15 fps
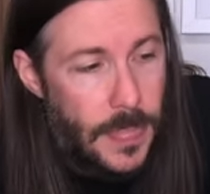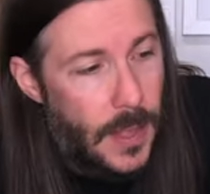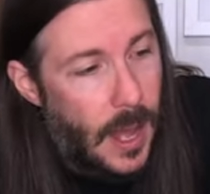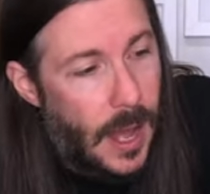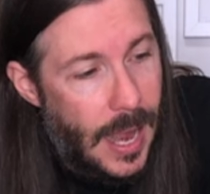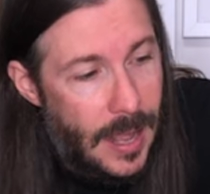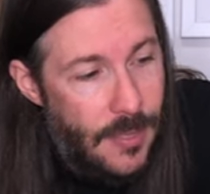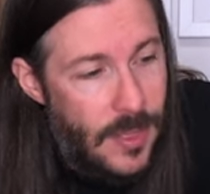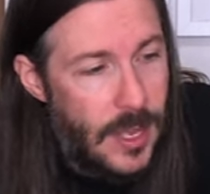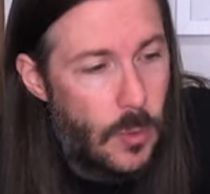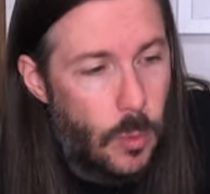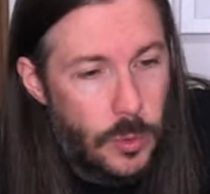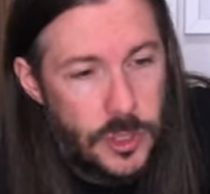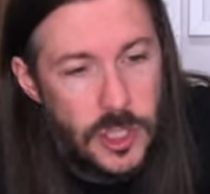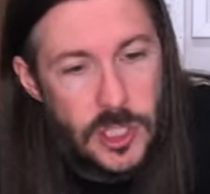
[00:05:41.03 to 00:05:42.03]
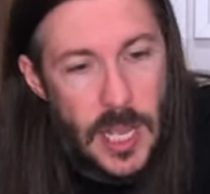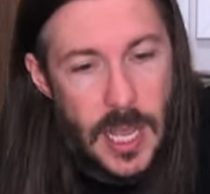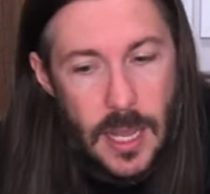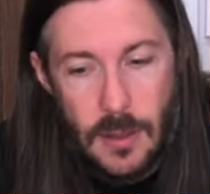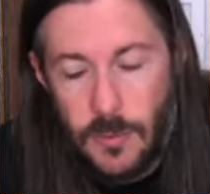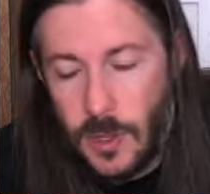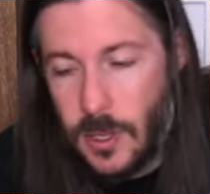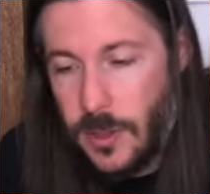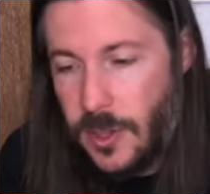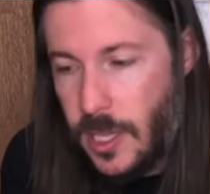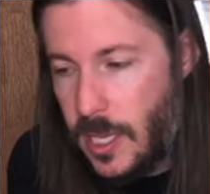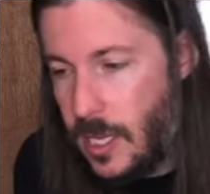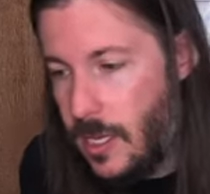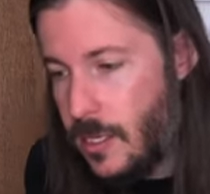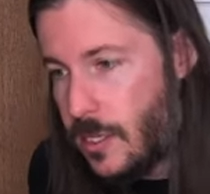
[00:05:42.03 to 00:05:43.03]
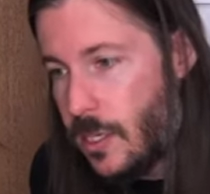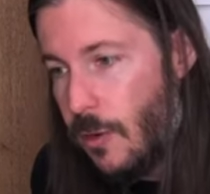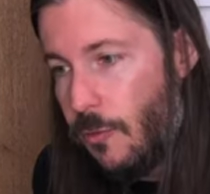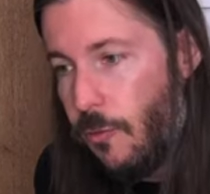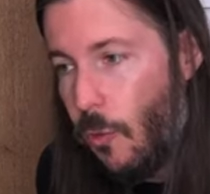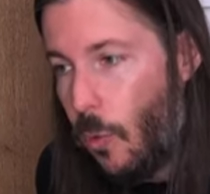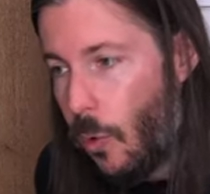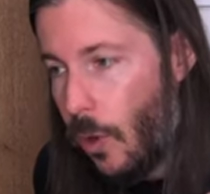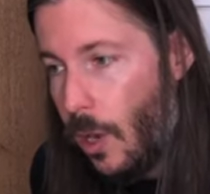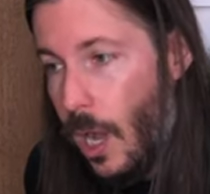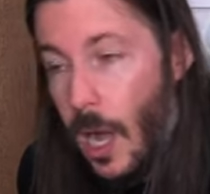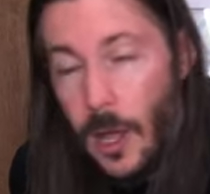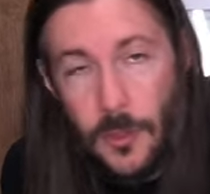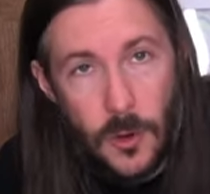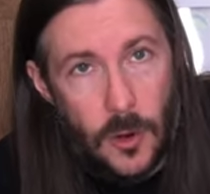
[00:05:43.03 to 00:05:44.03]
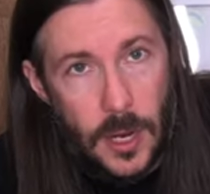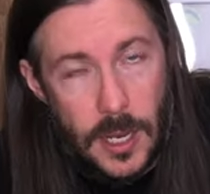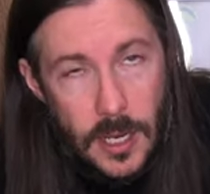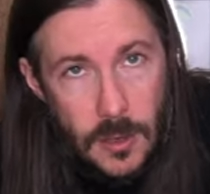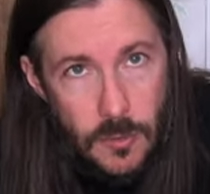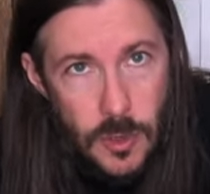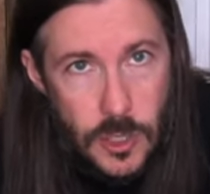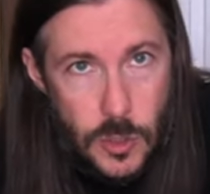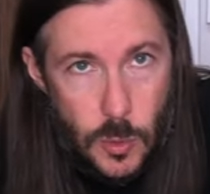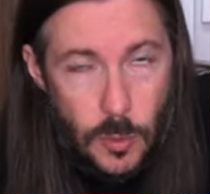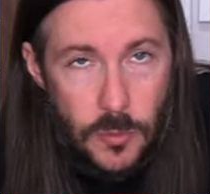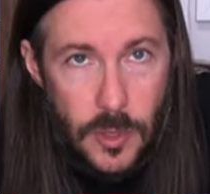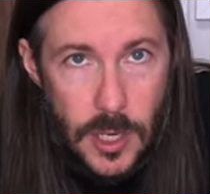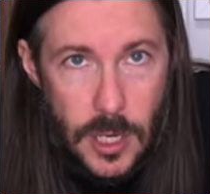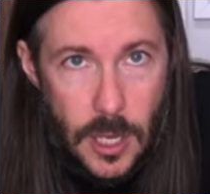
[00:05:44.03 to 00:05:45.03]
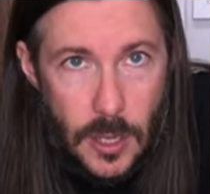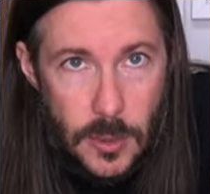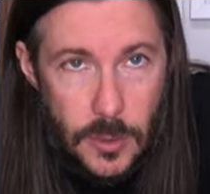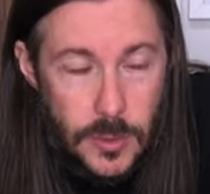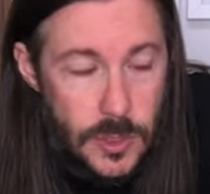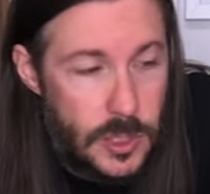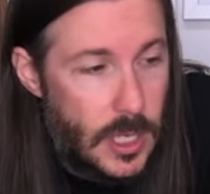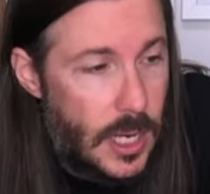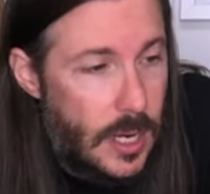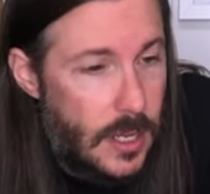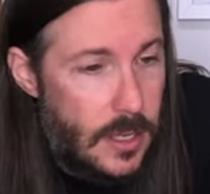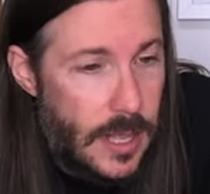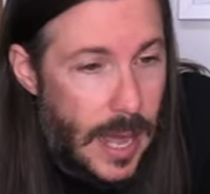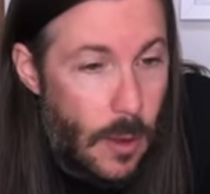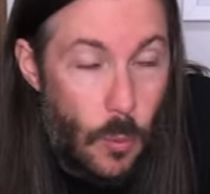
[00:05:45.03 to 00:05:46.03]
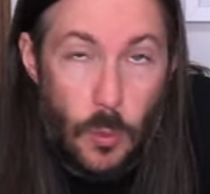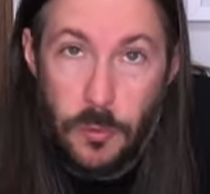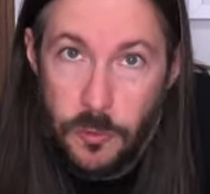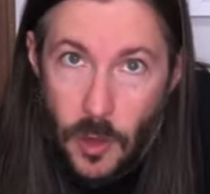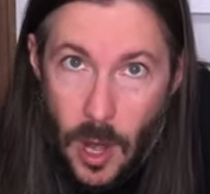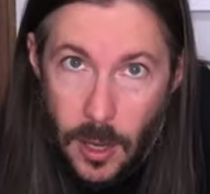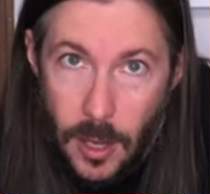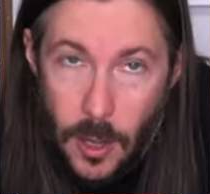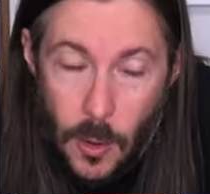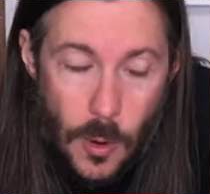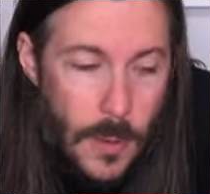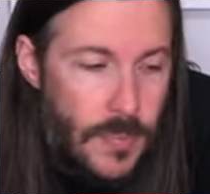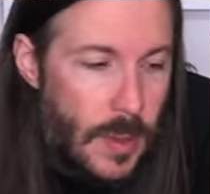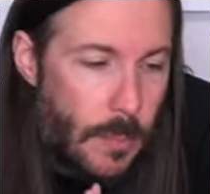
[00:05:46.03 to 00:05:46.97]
uh, and then we'll save these for other individual videos that will follow.